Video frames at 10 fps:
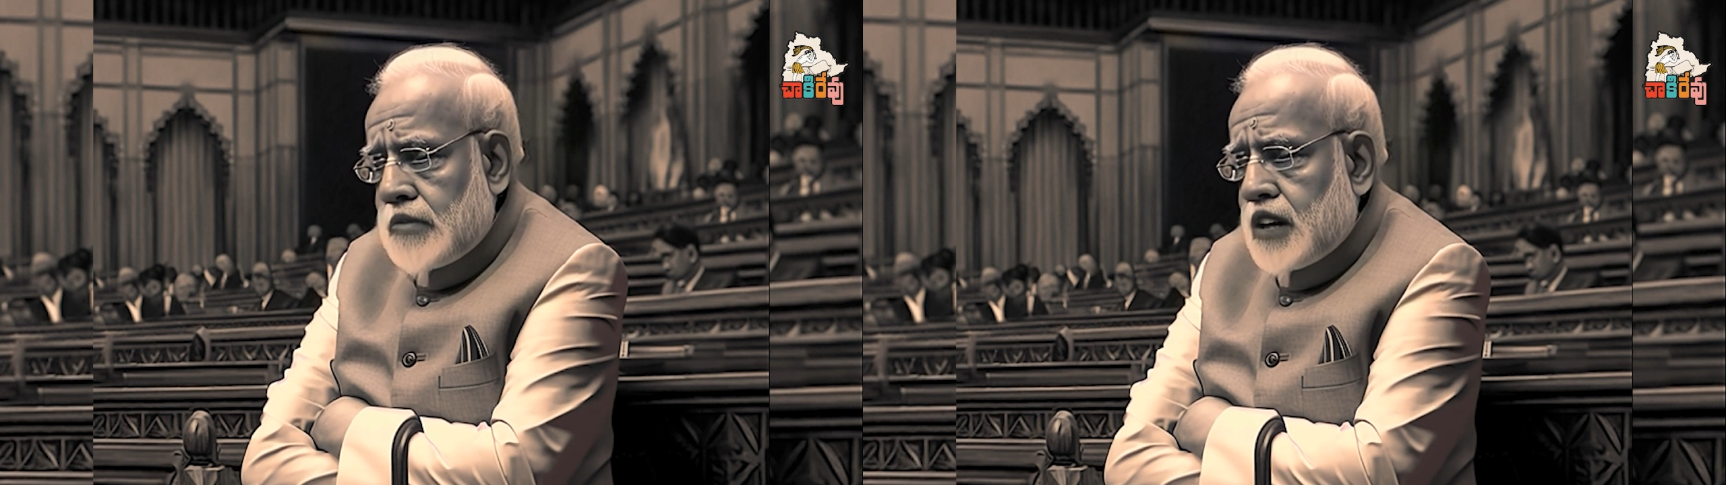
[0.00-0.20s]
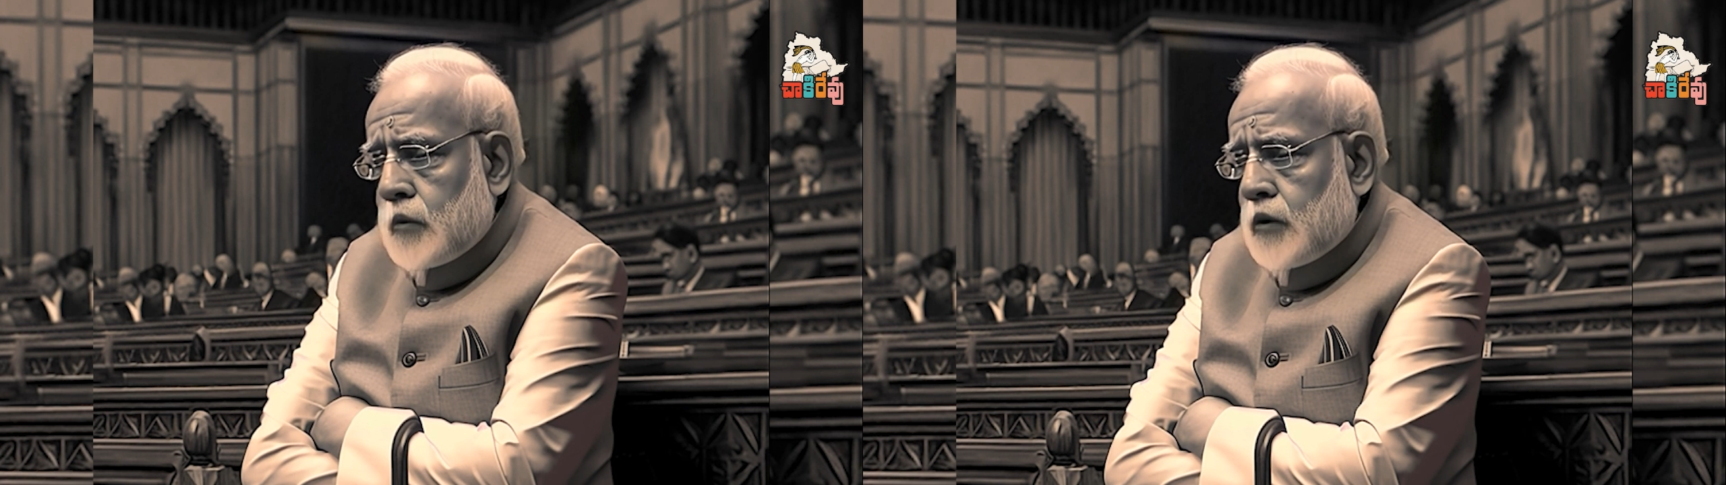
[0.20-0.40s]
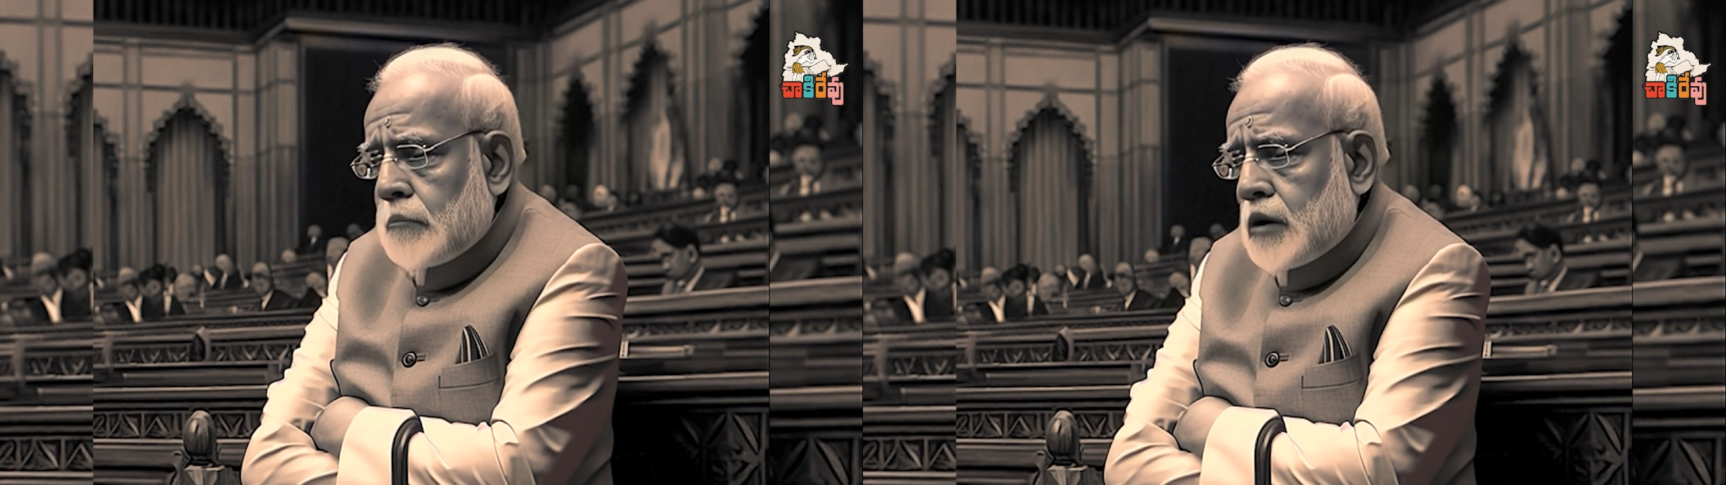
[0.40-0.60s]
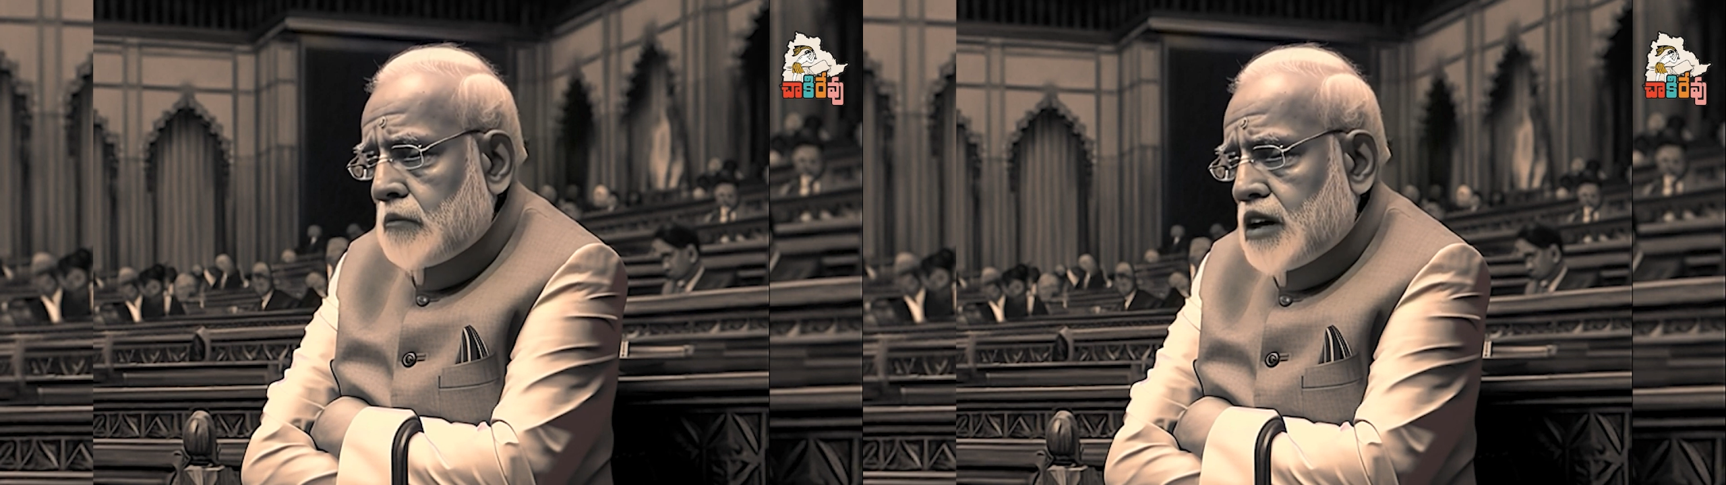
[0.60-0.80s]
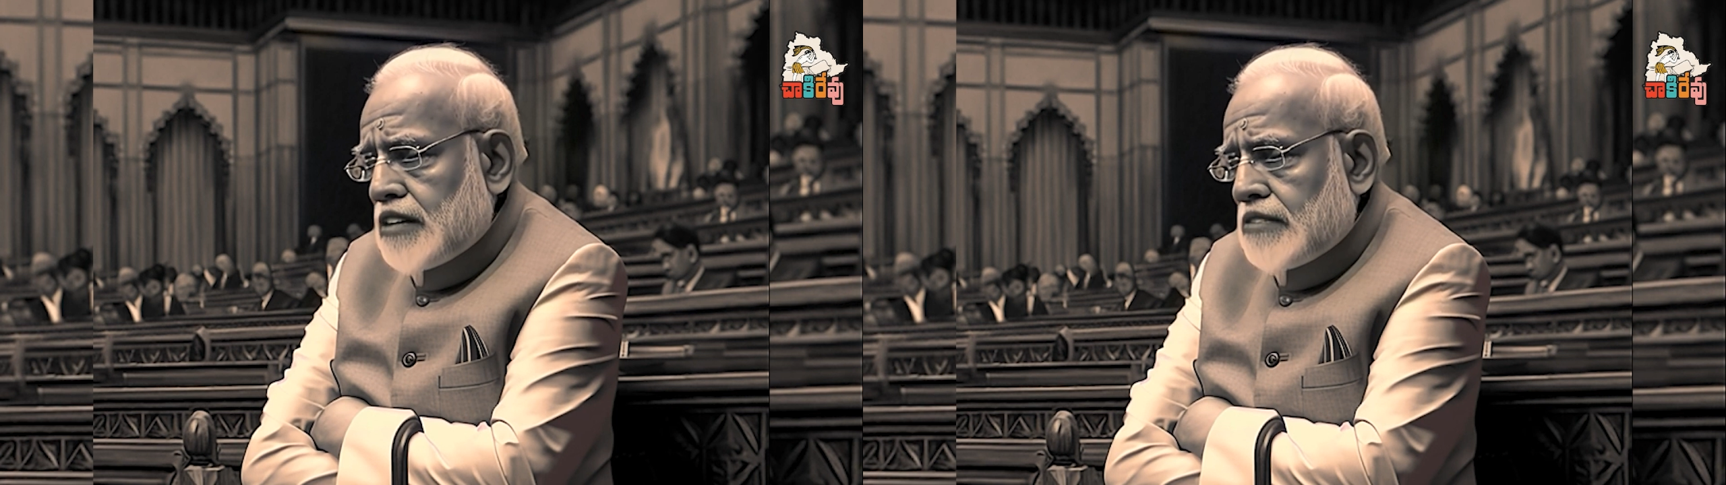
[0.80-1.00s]
touch with my
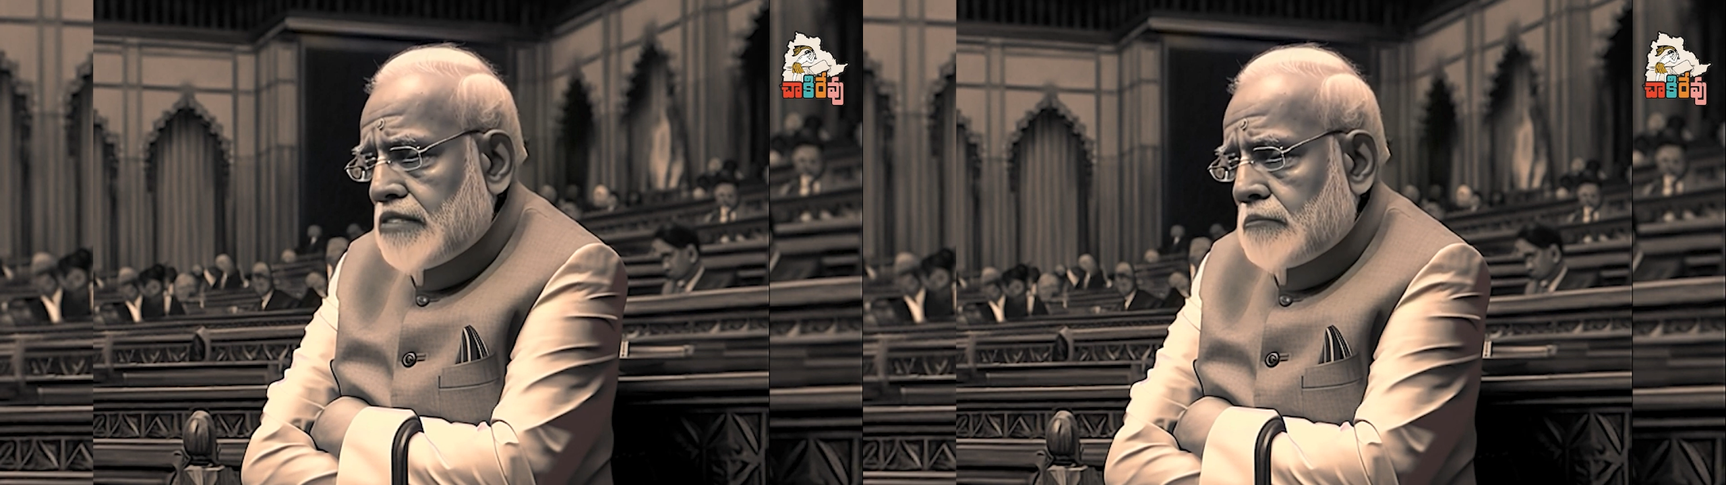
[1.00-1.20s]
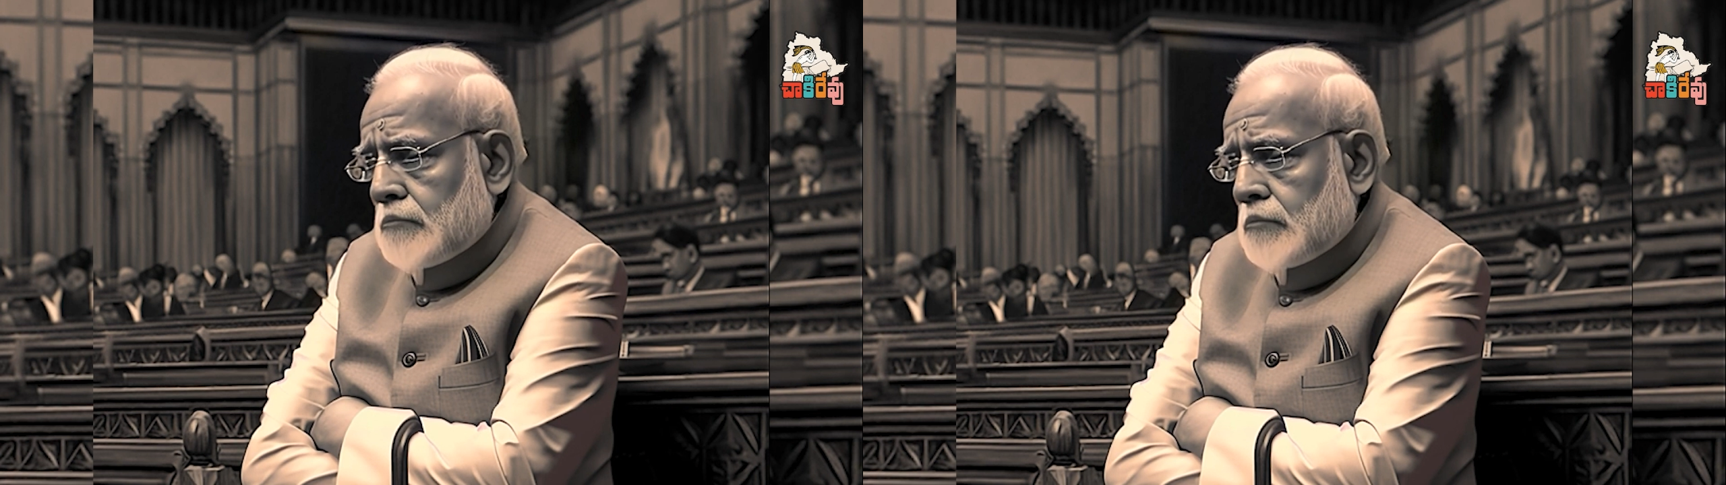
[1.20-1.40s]
friend.